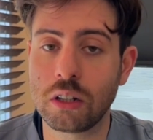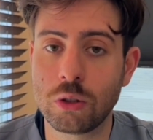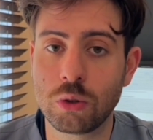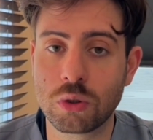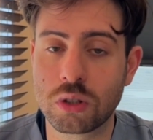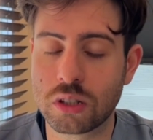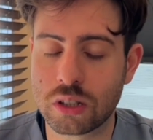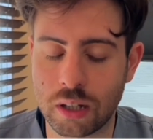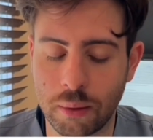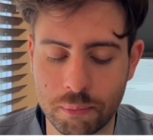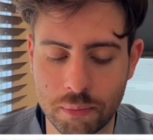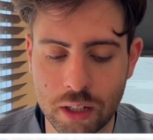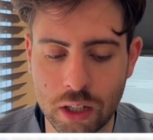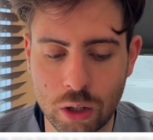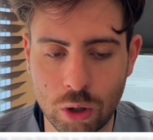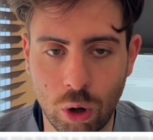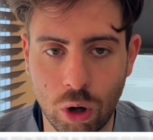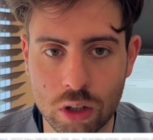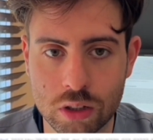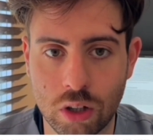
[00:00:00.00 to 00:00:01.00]
used something
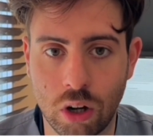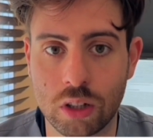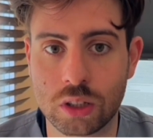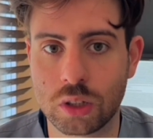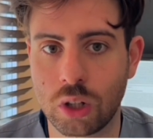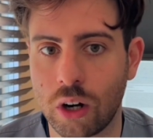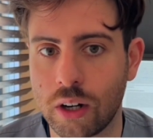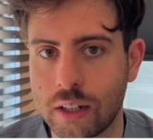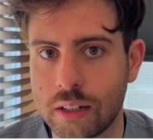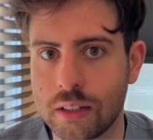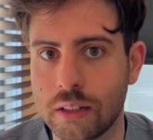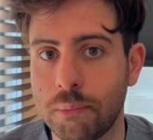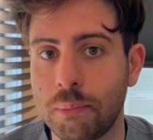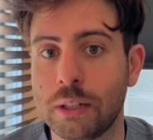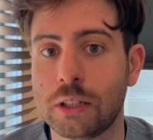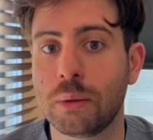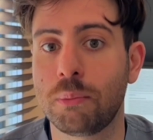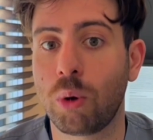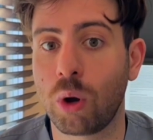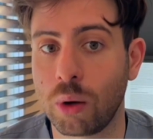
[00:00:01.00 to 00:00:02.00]
called untargeted
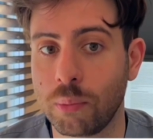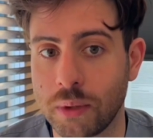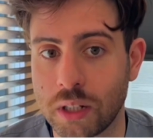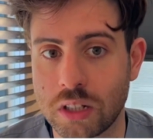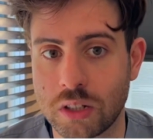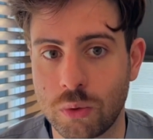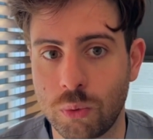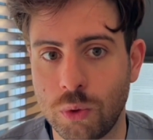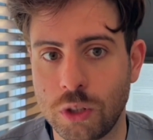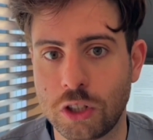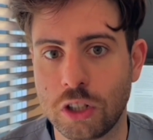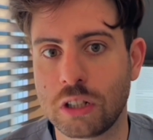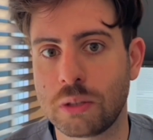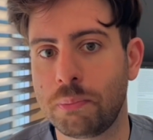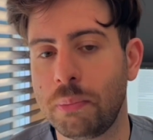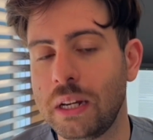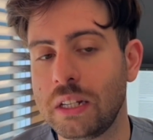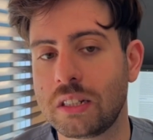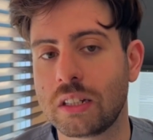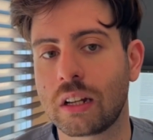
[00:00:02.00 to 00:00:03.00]
metabolomics, which is
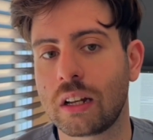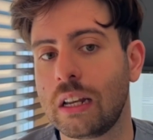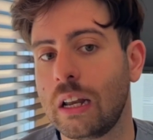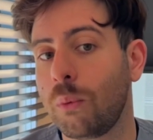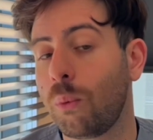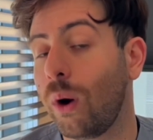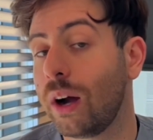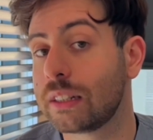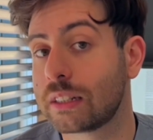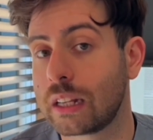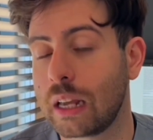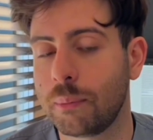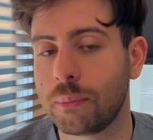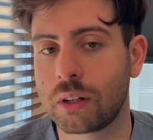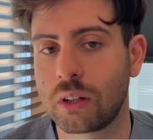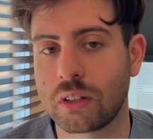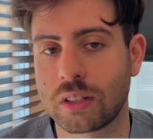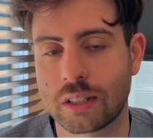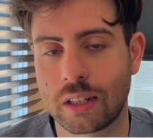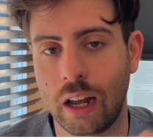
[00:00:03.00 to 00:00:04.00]
basically a wide
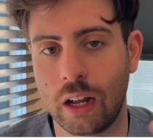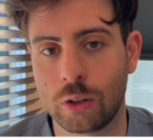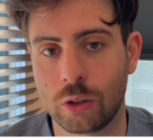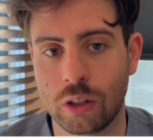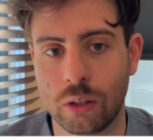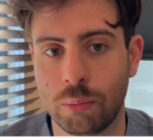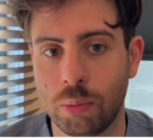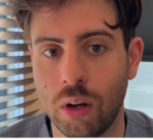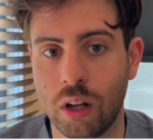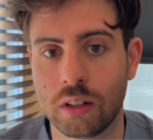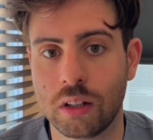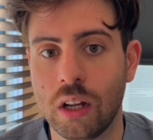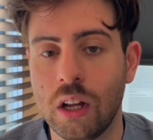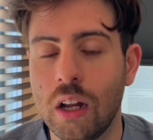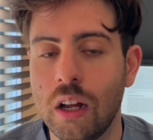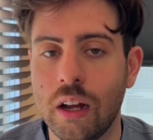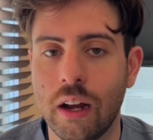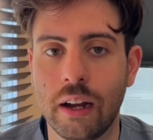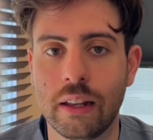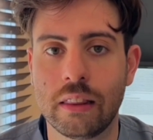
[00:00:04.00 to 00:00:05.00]
chemical scan to the blood.
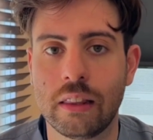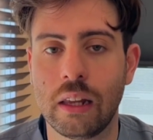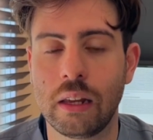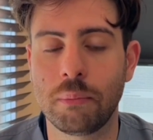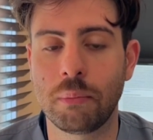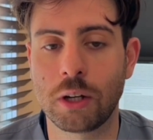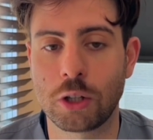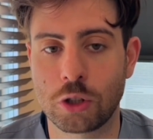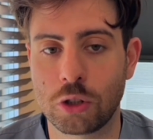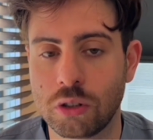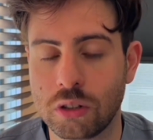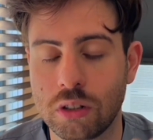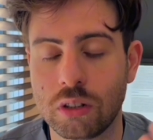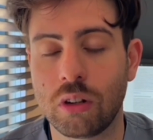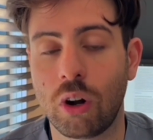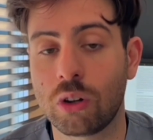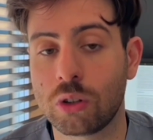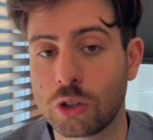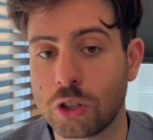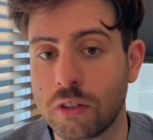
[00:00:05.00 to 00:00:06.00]
And they measured
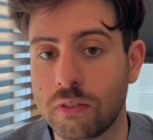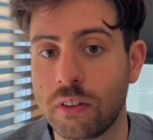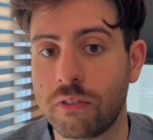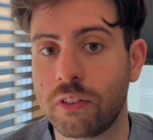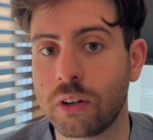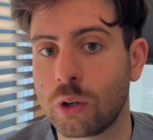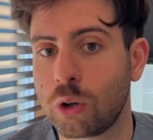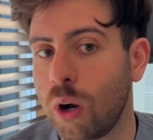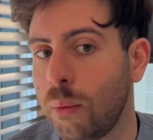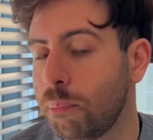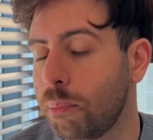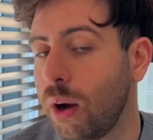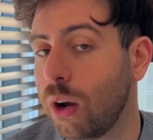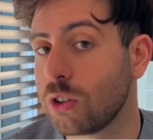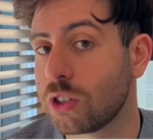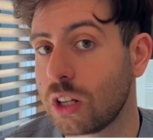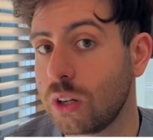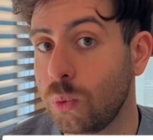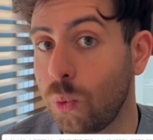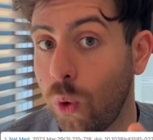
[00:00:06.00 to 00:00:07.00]
hundreds of different
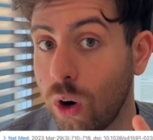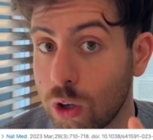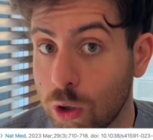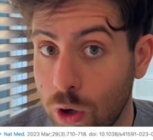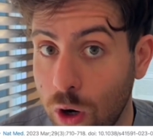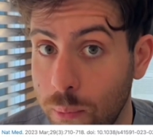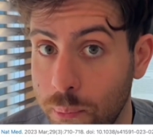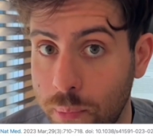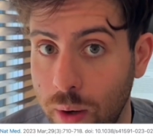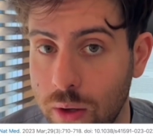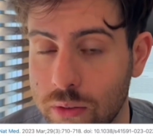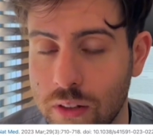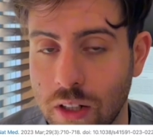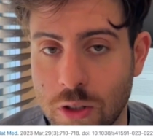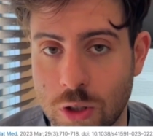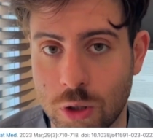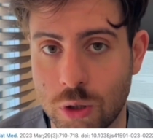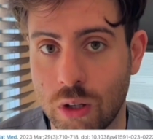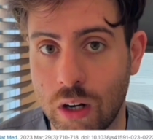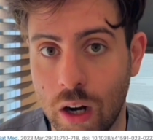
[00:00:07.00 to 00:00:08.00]
compounds, and one compound that
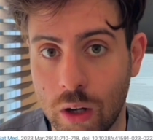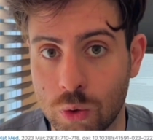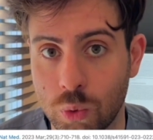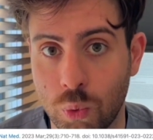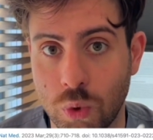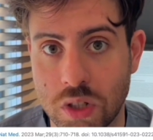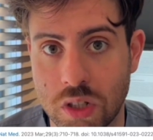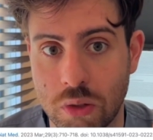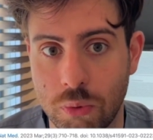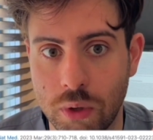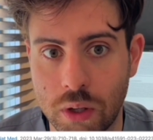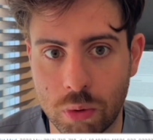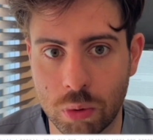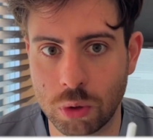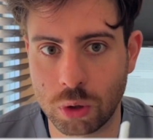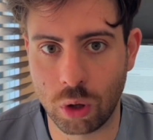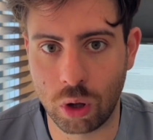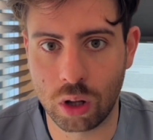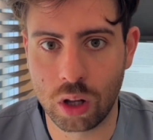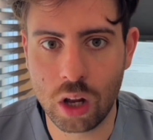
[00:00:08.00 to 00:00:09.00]
stood out was
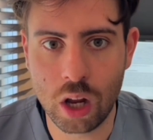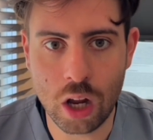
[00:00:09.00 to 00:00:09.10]
erythritol.